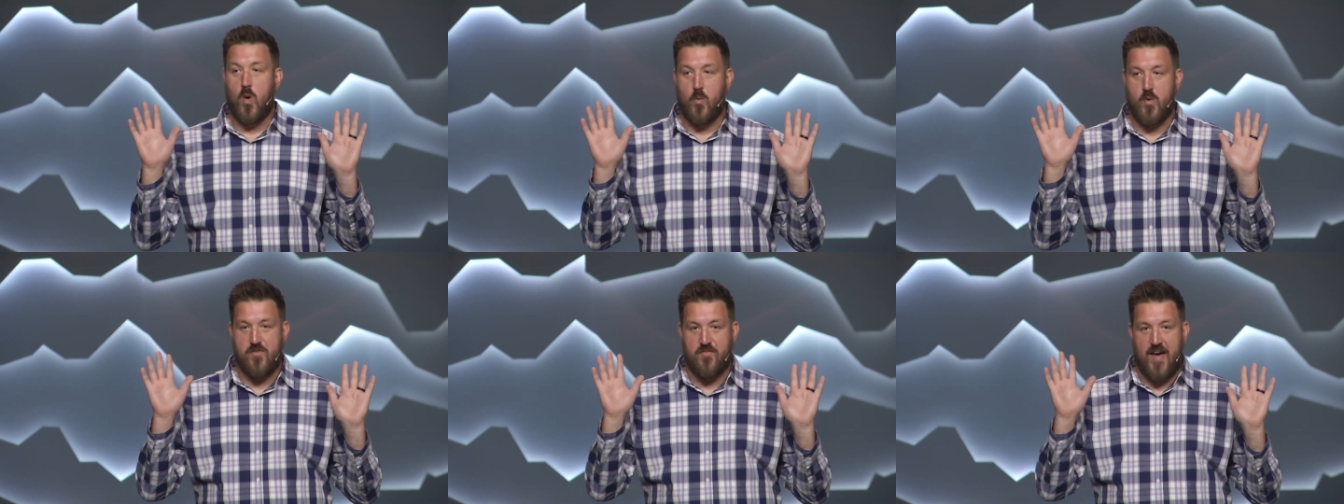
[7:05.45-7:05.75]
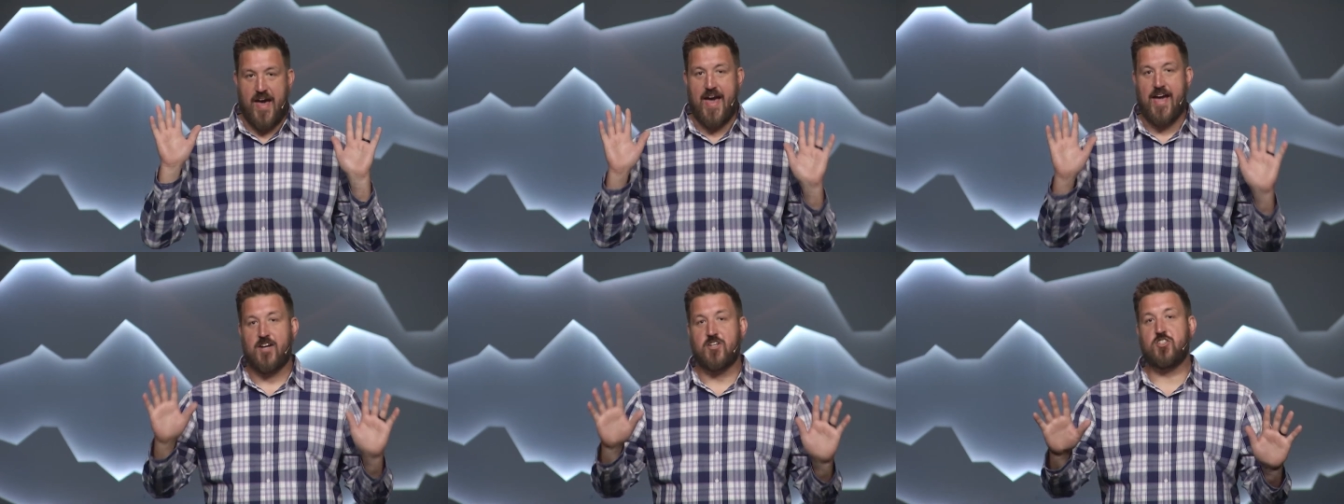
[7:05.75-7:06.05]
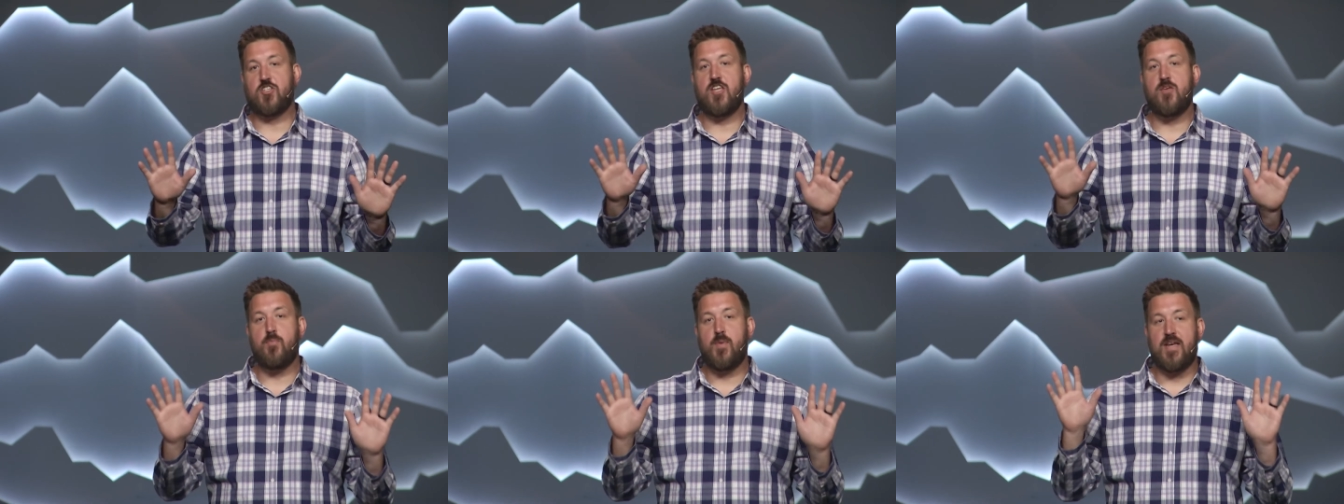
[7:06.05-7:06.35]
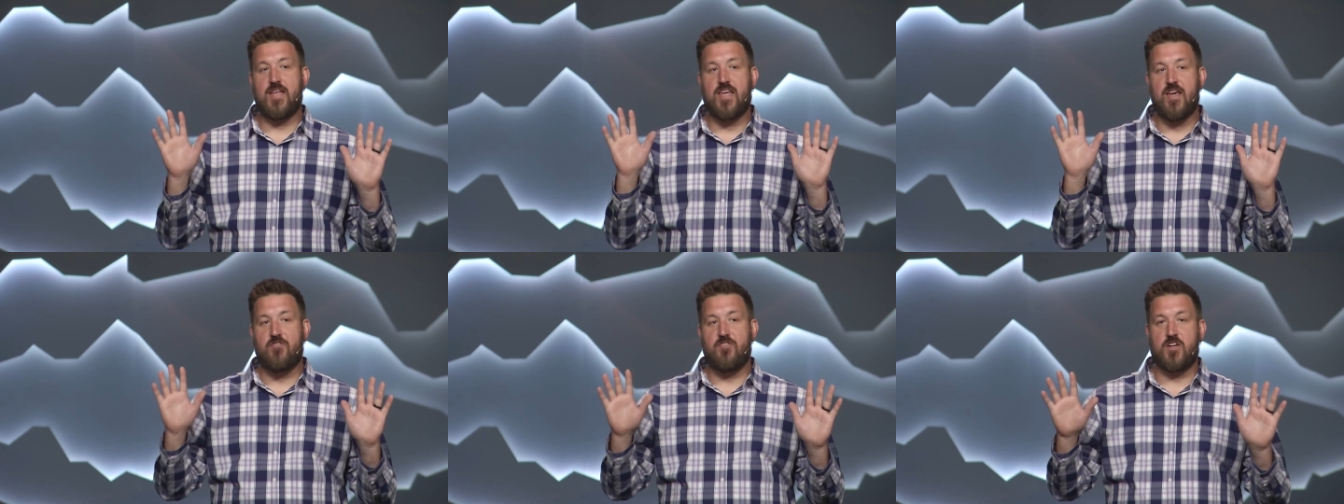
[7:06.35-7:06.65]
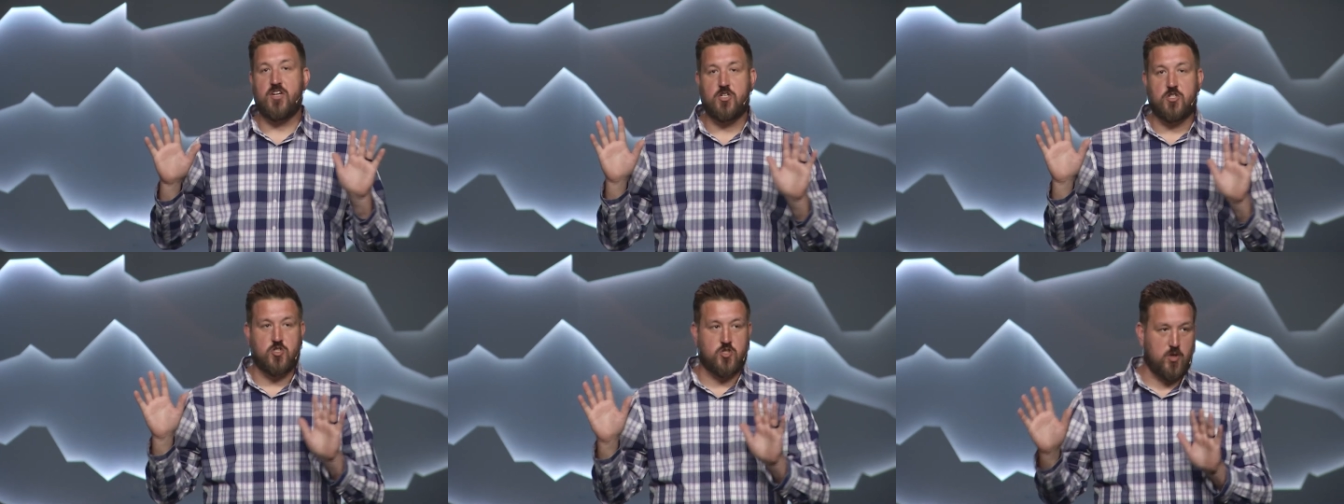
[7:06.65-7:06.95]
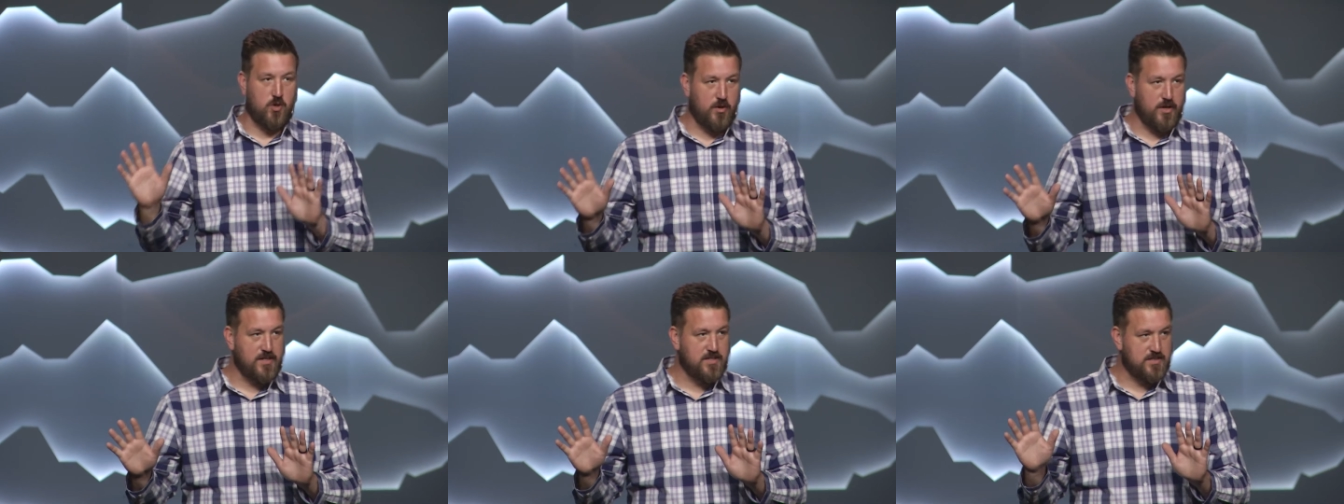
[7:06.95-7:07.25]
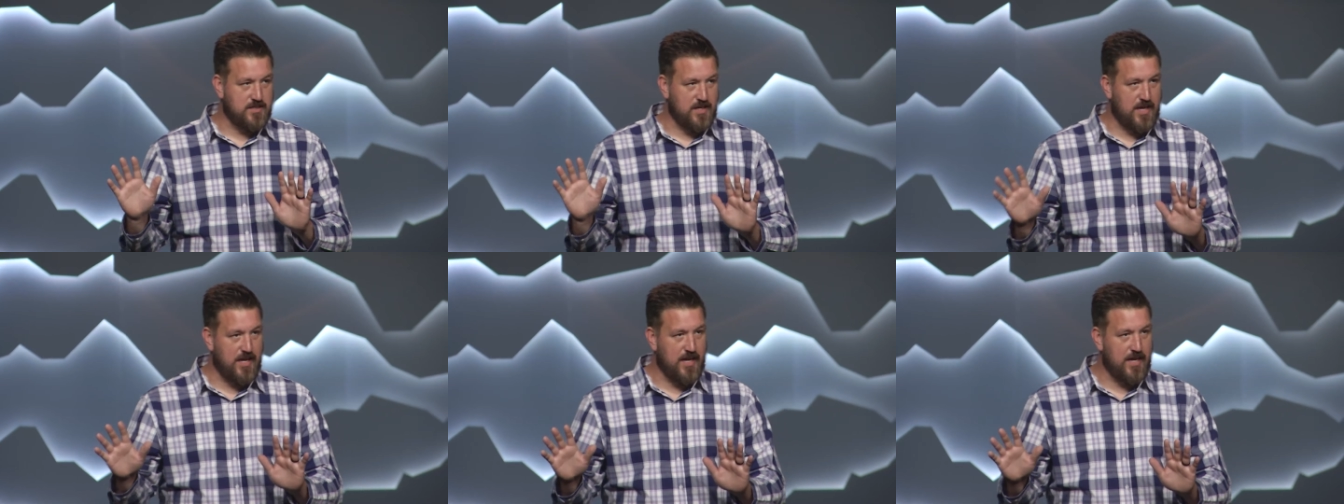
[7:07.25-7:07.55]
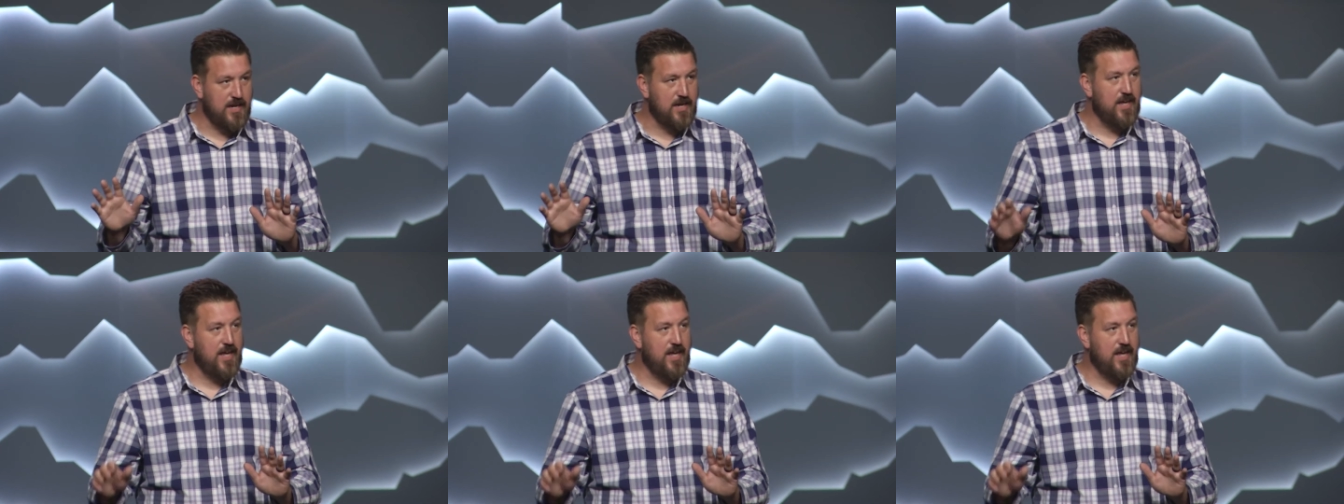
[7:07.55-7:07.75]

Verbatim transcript: we've actually been given a choice in